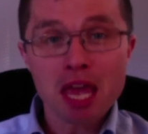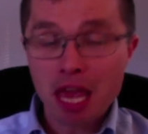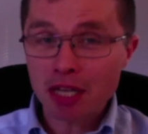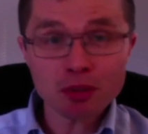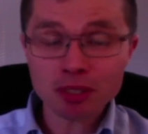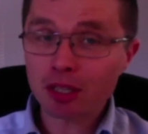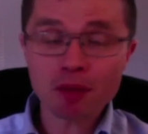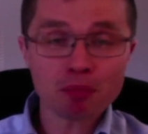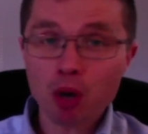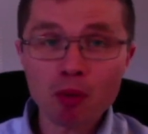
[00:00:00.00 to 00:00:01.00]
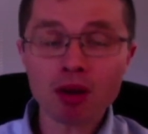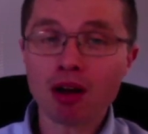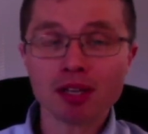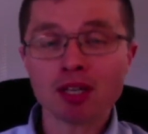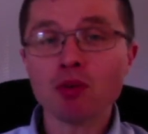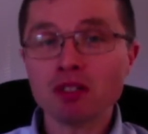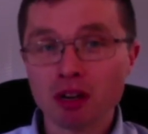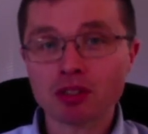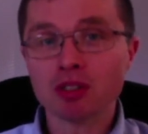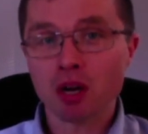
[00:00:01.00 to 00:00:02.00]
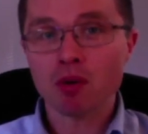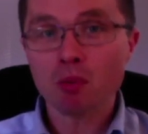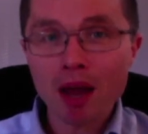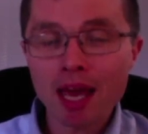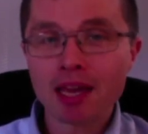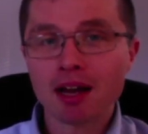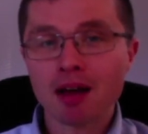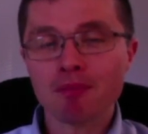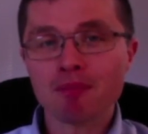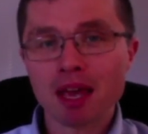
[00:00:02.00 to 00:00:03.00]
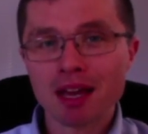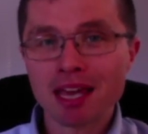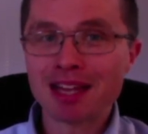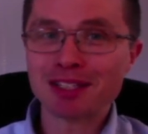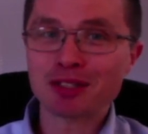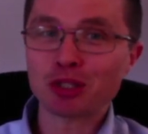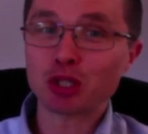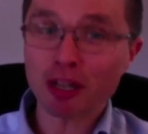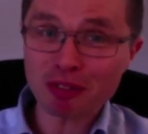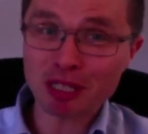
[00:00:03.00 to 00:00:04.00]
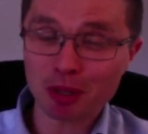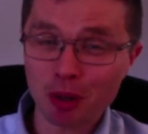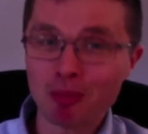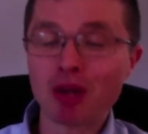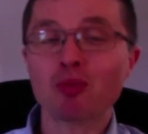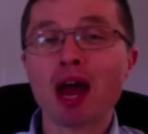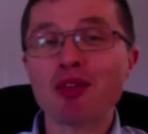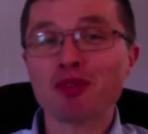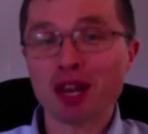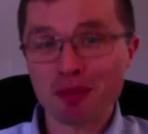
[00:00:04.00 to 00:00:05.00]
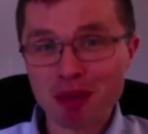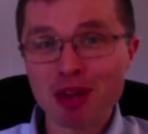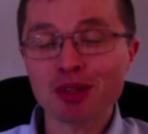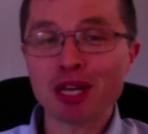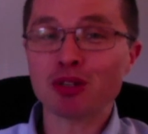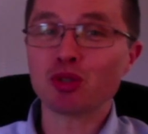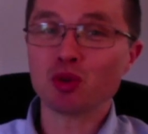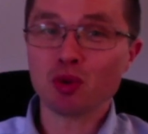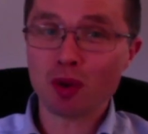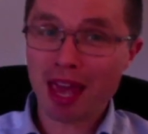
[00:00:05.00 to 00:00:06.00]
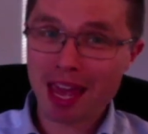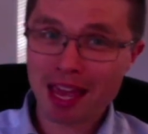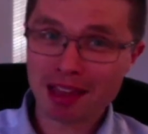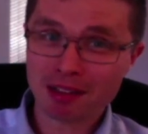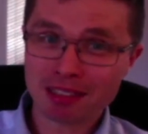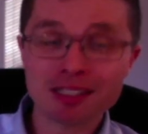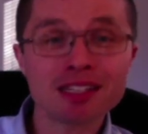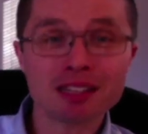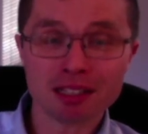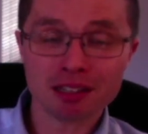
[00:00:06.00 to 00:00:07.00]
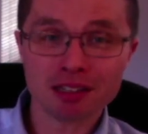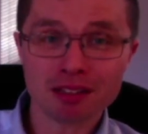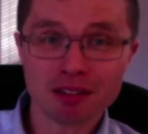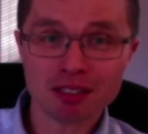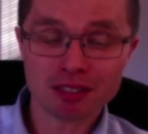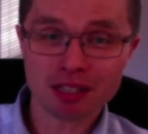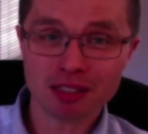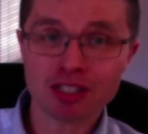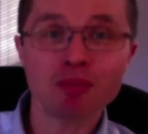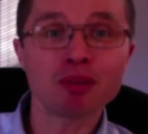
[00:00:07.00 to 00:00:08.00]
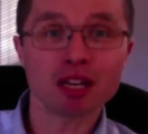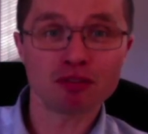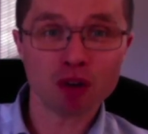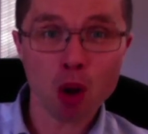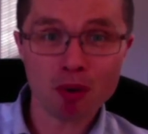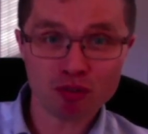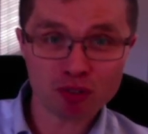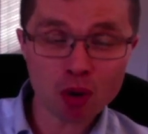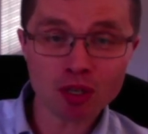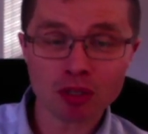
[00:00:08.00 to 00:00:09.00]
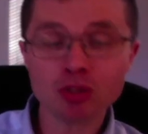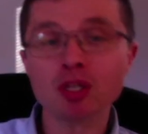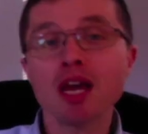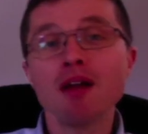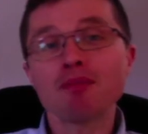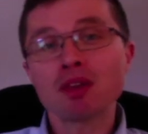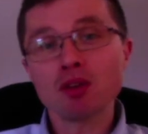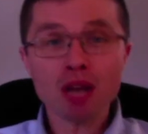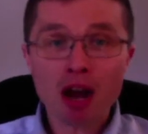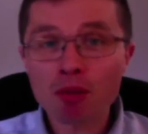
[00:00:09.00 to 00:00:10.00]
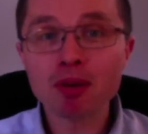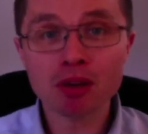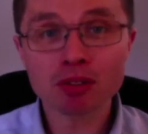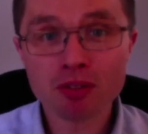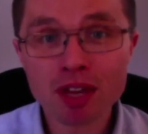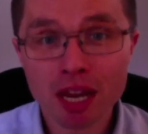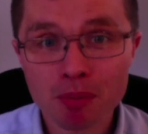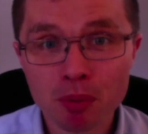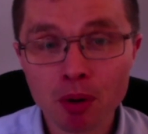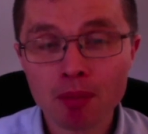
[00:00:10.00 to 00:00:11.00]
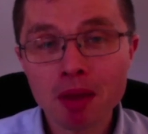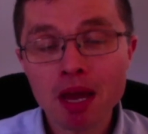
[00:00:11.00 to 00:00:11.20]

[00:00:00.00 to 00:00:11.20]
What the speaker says: Interestingly, provocatio doesn't go away. It shifts a little bit. Rather than appealing to an assembly of Roman voters, you now appeal to the emperor.